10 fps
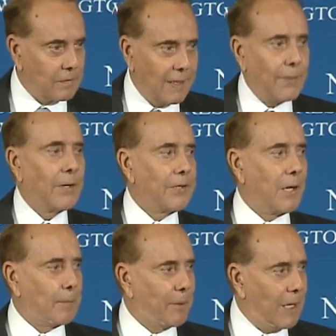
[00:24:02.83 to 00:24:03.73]
That wasn't
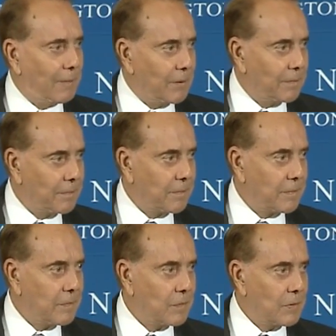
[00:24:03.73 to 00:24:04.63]
our problem.
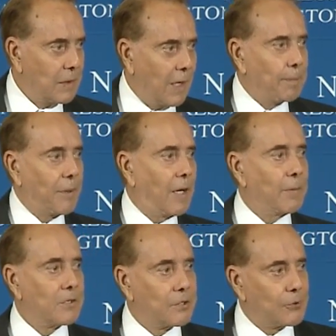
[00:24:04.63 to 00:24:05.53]
Our
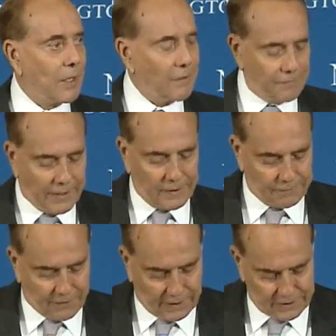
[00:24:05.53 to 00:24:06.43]
problem was to try to find
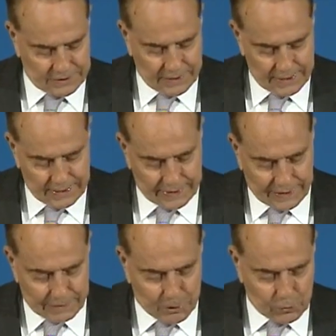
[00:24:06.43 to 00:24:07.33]
the facts.
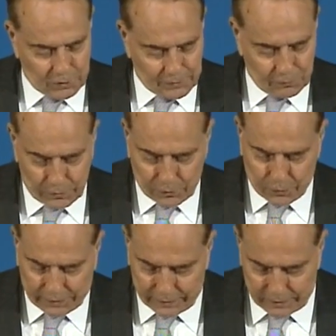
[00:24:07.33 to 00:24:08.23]
Now, let me do it real
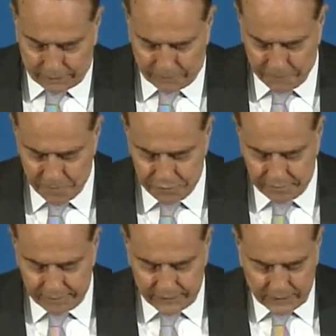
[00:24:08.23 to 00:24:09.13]
quickly here.
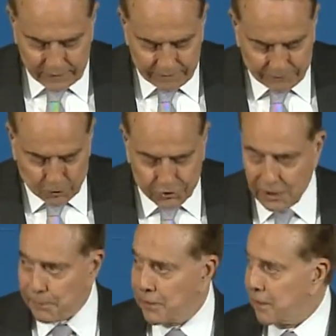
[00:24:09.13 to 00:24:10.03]
First
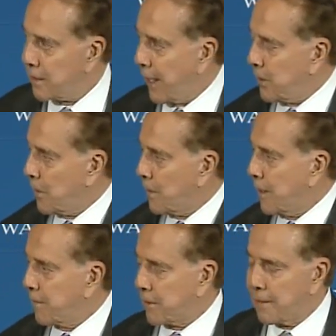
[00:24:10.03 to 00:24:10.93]
thing we did, I
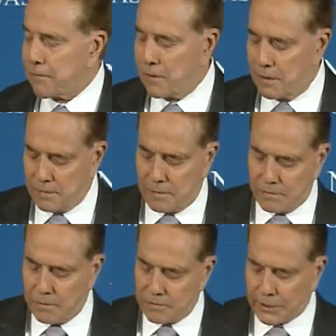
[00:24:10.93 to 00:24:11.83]
know
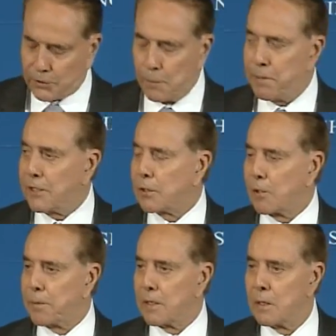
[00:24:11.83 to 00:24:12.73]
Secretary Peek
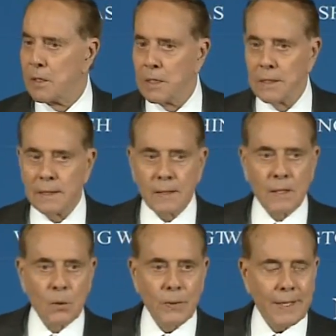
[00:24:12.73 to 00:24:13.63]
talked about,
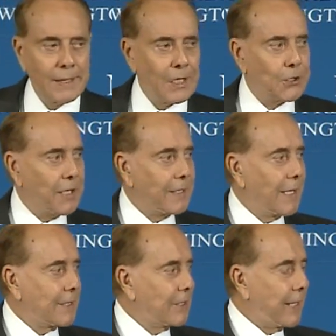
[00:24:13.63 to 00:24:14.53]
we had a little thing
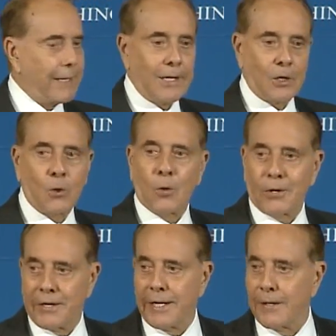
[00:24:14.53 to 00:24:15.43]
like a care
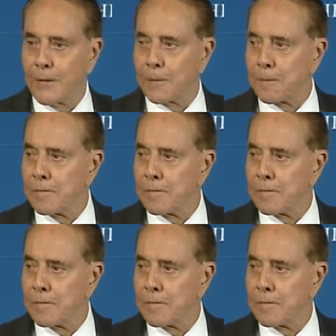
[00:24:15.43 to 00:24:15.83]
coordinator.